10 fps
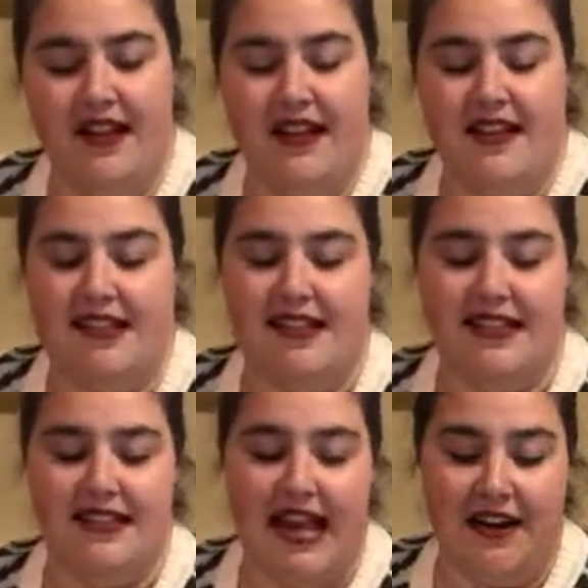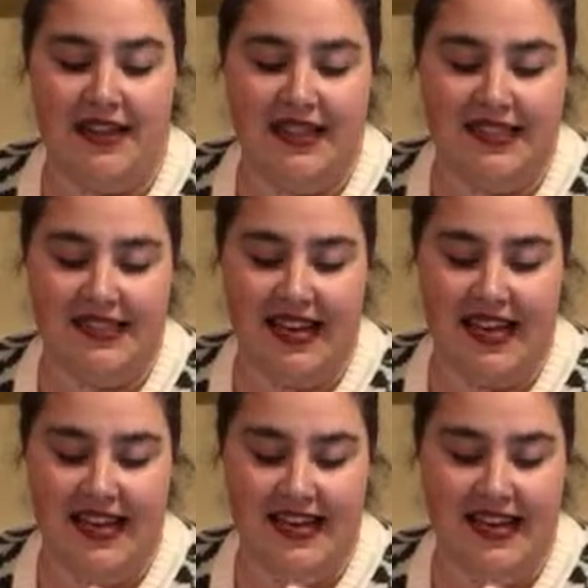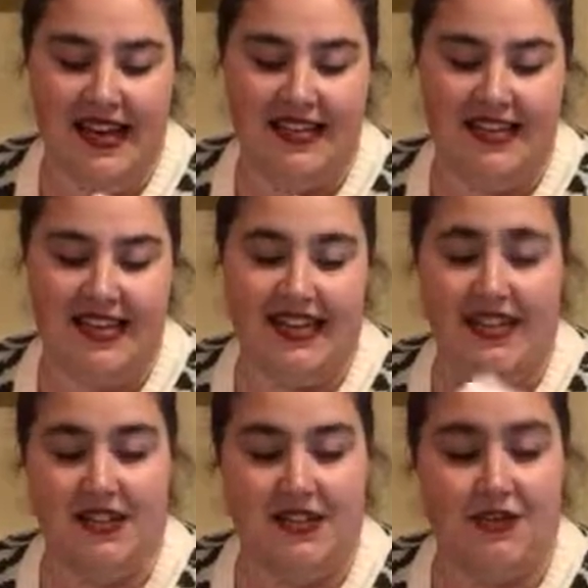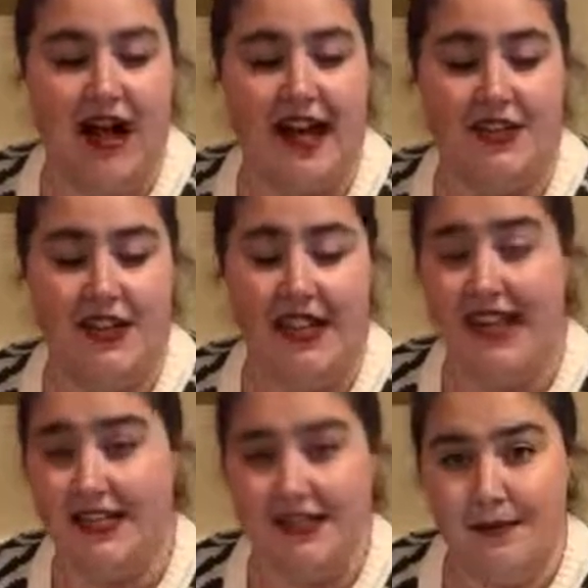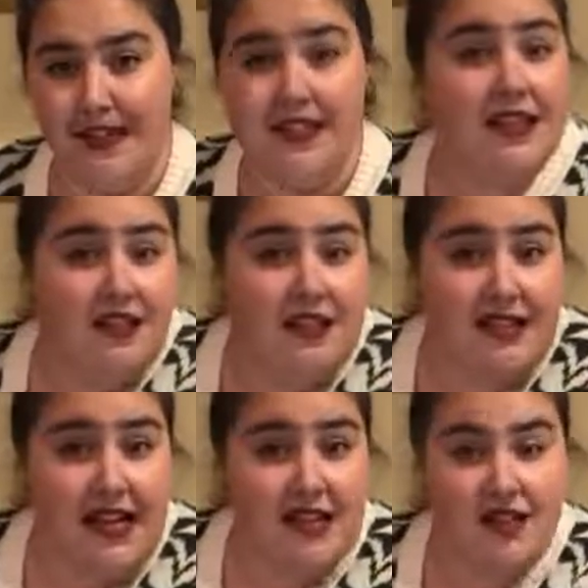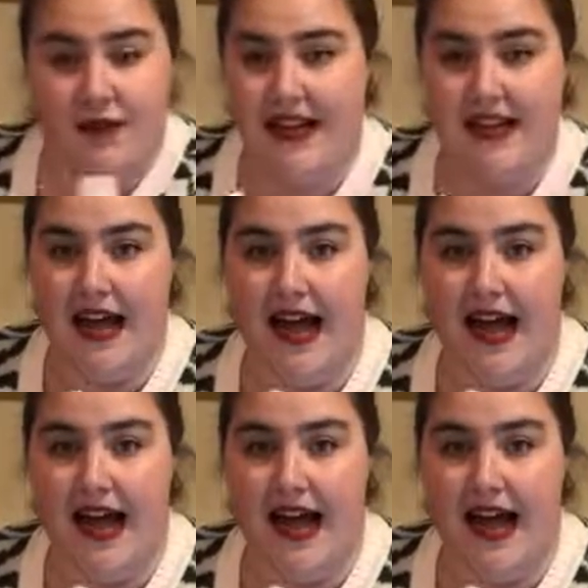This is the Saturday Skin Daily Dew Hydrating Essence Mist, and there's a scent to it,